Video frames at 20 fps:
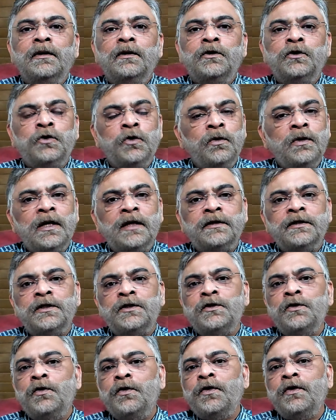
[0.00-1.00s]
Do let us
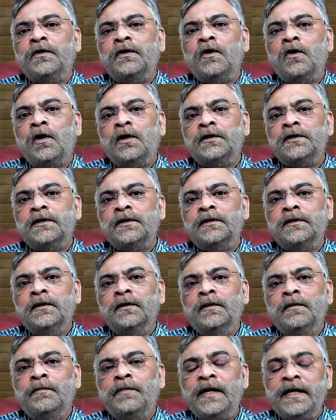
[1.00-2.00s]
know your thoughts.
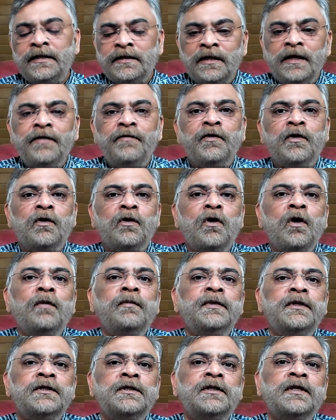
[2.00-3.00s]
Please leave your
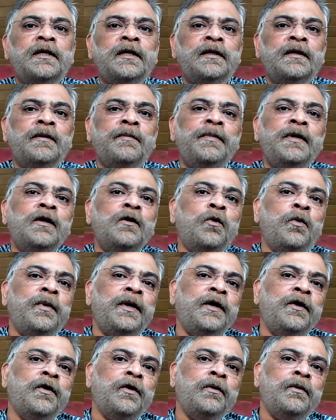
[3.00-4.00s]
comments in the below
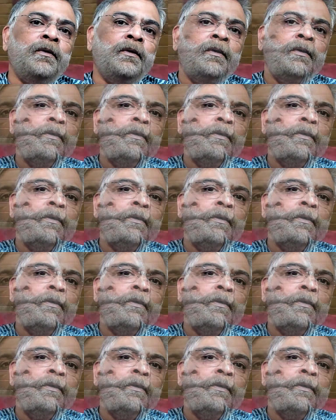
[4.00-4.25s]
window.